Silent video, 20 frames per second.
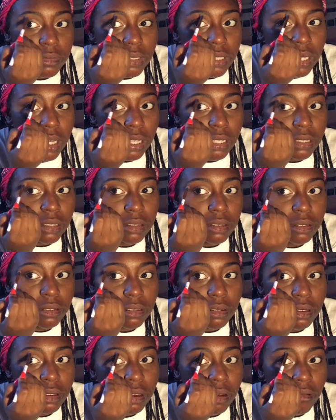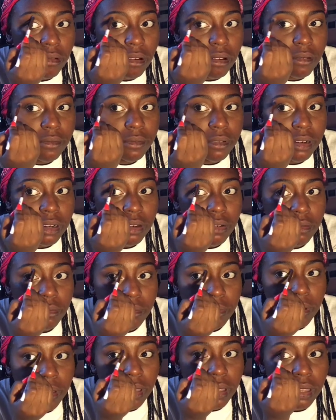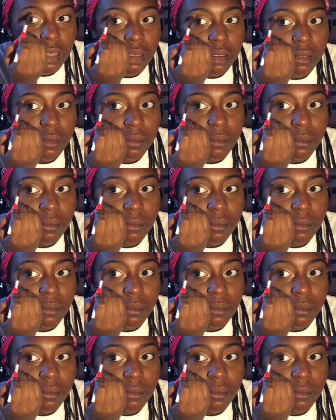Yeah, you just go over a little bit.